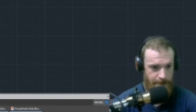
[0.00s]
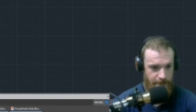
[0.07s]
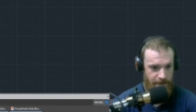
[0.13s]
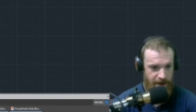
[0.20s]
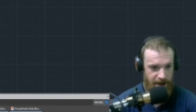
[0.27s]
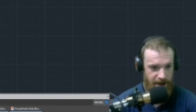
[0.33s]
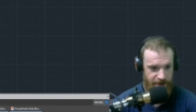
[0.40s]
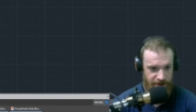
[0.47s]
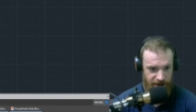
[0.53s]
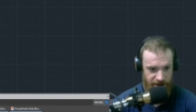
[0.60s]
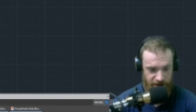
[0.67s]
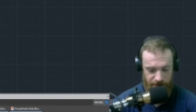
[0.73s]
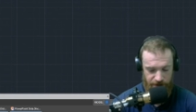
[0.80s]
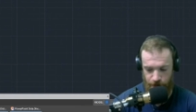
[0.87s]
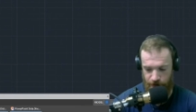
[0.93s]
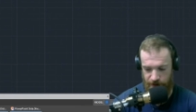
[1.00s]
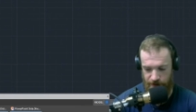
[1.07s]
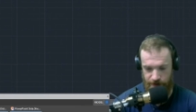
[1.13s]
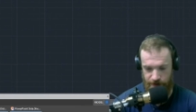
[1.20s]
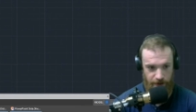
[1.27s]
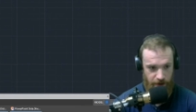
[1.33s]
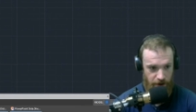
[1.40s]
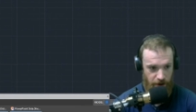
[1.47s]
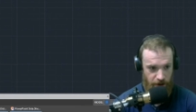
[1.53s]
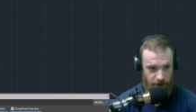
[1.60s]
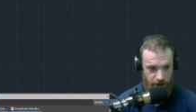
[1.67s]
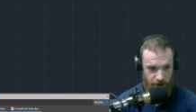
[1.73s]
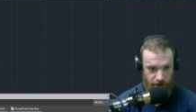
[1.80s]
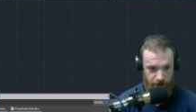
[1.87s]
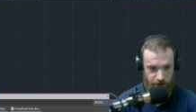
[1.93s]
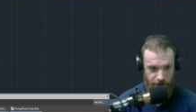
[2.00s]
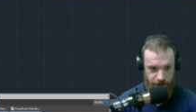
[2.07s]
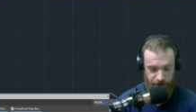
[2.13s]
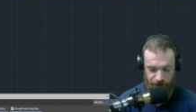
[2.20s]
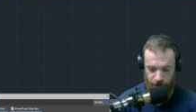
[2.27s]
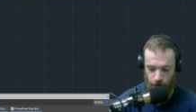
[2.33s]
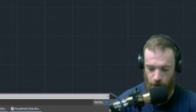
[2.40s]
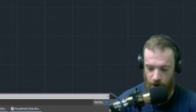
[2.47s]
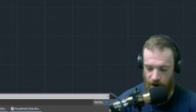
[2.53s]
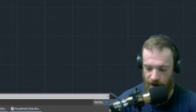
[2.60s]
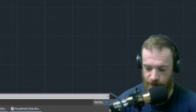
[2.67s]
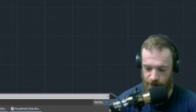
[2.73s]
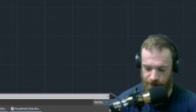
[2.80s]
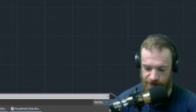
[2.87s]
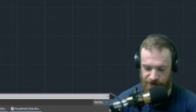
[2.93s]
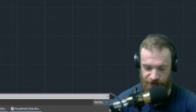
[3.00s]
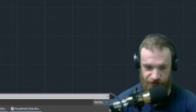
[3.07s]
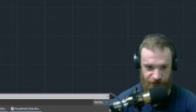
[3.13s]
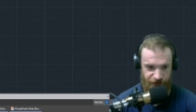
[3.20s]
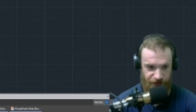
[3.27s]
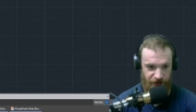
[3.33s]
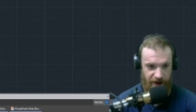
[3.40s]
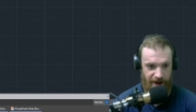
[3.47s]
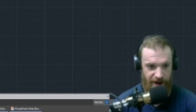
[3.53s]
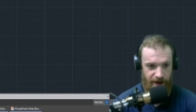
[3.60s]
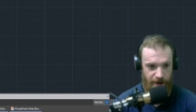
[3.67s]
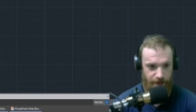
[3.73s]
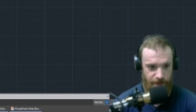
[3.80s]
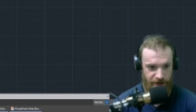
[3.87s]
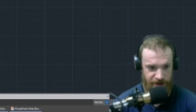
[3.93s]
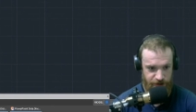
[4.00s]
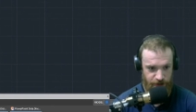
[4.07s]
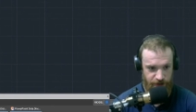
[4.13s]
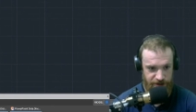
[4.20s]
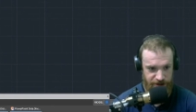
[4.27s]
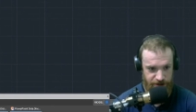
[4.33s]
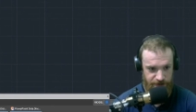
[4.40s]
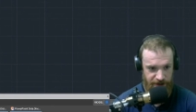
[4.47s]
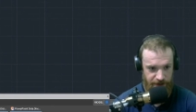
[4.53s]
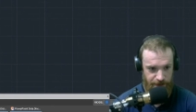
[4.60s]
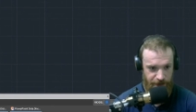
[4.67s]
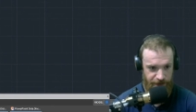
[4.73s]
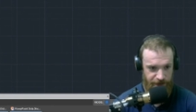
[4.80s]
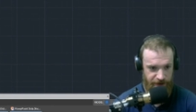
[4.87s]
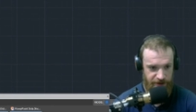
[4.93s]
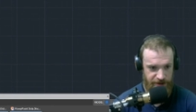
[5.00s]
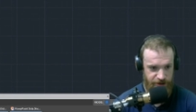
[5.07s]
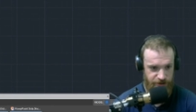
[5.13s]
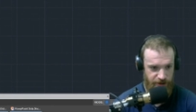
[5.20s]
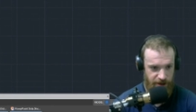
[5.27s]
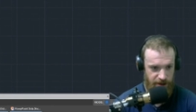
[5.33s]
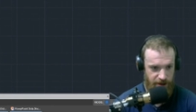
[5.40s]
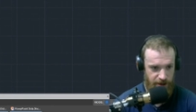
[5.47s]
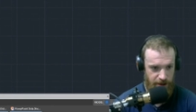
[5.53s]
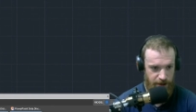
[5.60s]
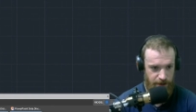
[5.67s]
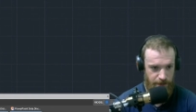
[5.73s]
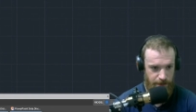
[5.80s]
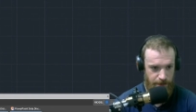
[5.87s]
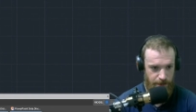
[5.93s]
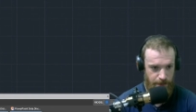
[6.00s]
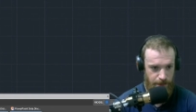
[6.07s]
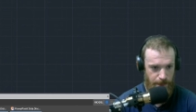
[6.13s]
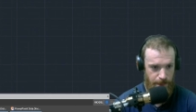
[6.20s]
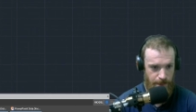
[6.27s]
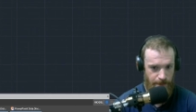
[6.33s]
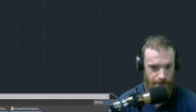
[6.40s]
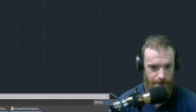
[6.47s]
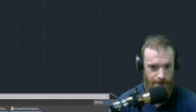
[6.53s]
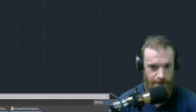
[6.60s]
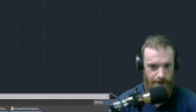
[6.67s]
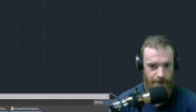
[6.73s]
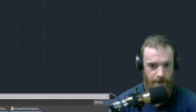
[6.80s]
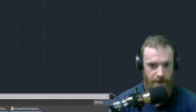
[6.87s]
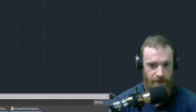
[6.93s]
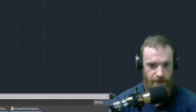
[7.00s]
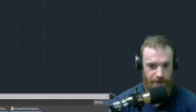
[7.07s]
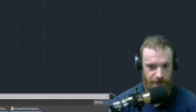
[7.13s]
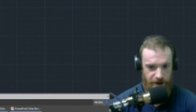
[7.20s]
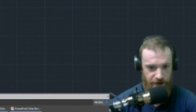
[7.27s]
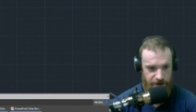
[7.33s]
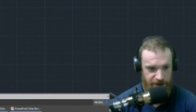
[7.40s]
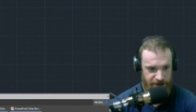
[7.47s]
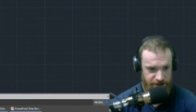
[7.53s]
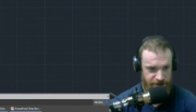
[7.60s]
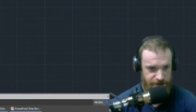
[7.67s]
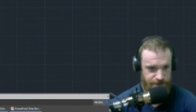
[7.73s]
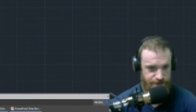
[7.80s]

And the ending point for y will be the same, because we want it to be a perfectly straight line. There it is.